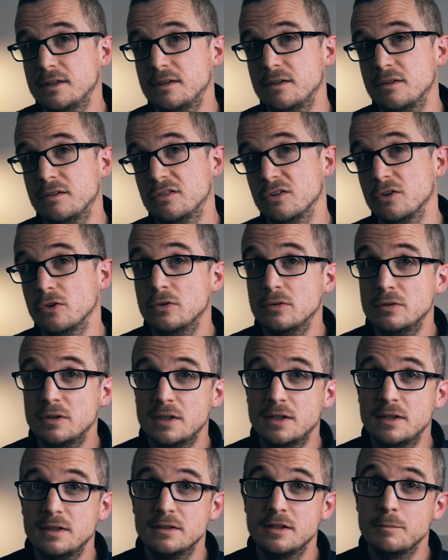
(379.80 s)
So
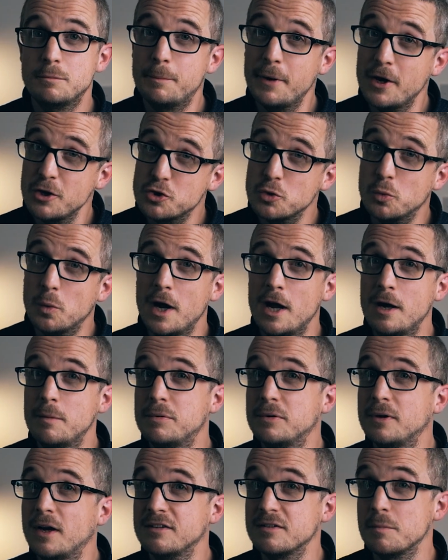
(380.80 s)
the perpetual web
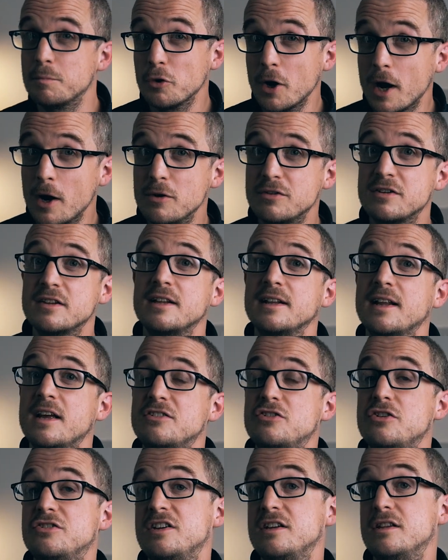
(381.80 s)
has a browser that
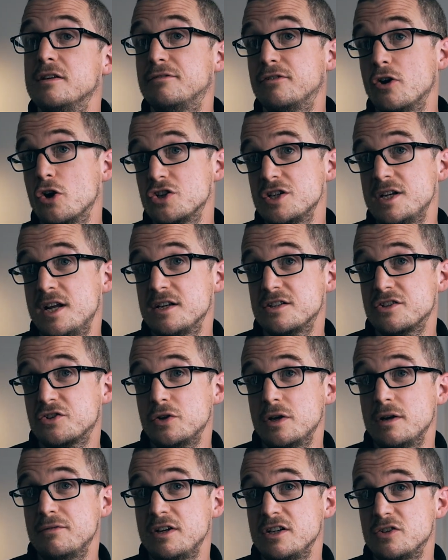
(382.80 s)
lets you see the version
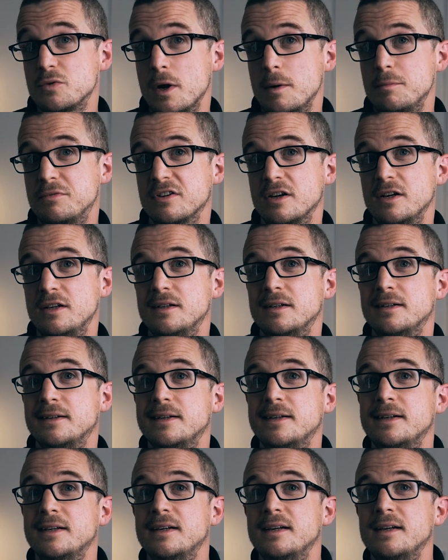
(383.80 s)
history of each website,
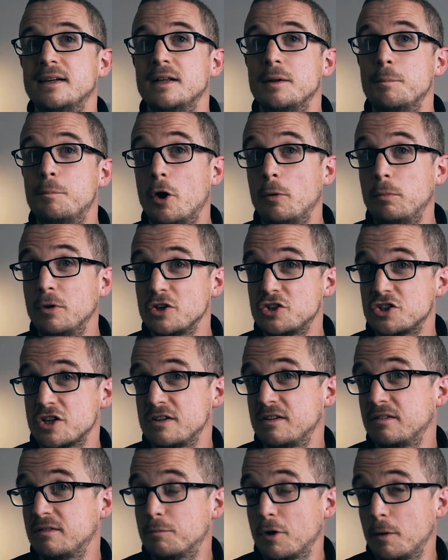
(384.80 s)

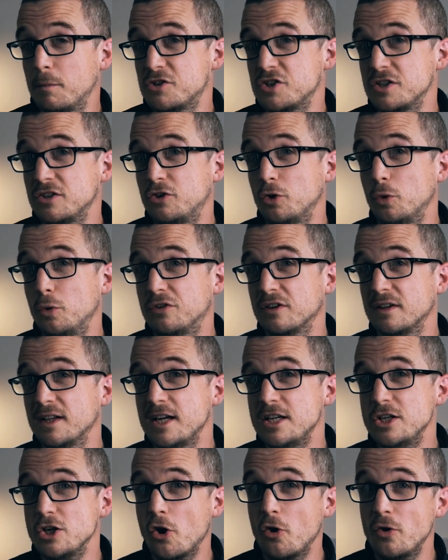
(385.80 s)
publishing tools that let
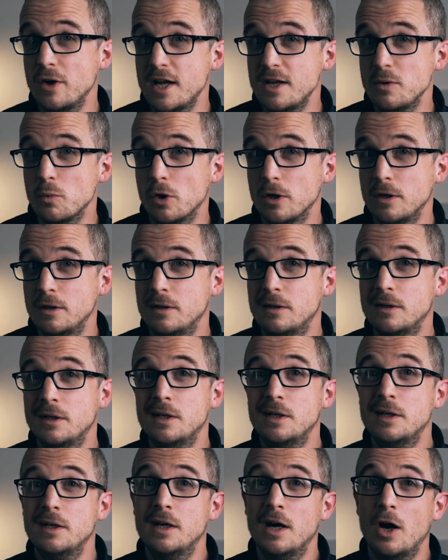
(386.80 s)
you create one,
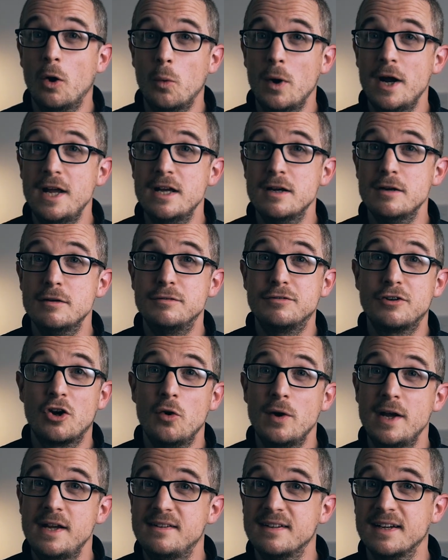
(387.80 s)
a way of
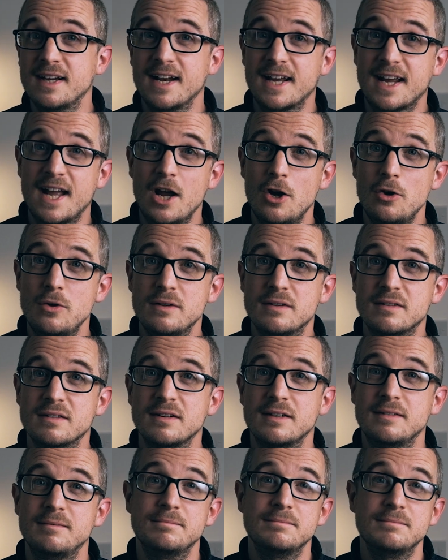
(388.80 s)
creating an account
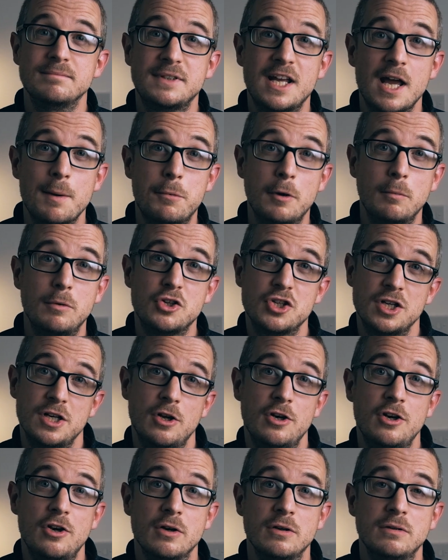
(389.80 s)
and get publishing
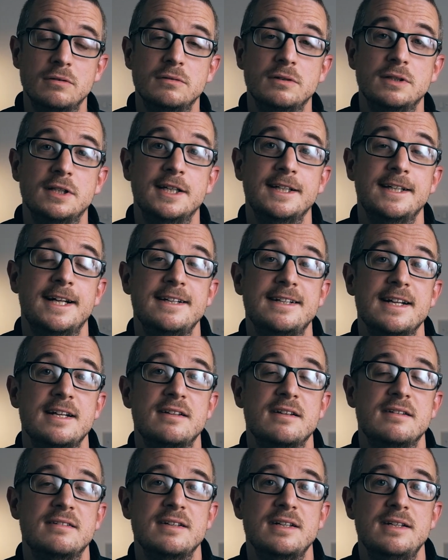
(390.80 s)
under an
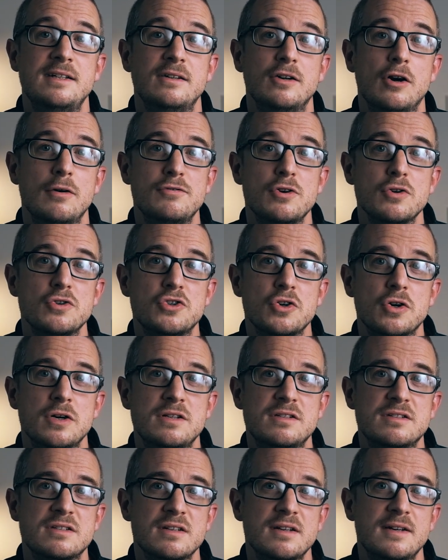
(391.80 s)
identity of your
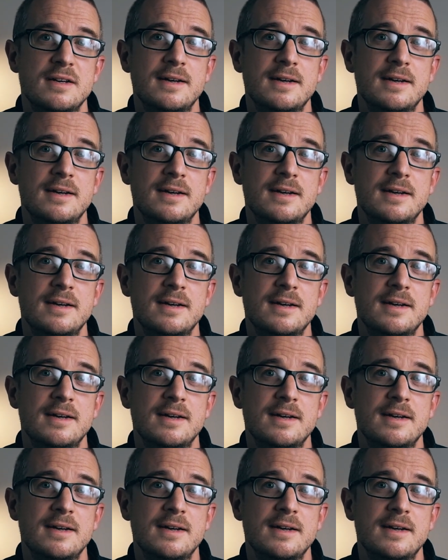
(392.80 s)
choice.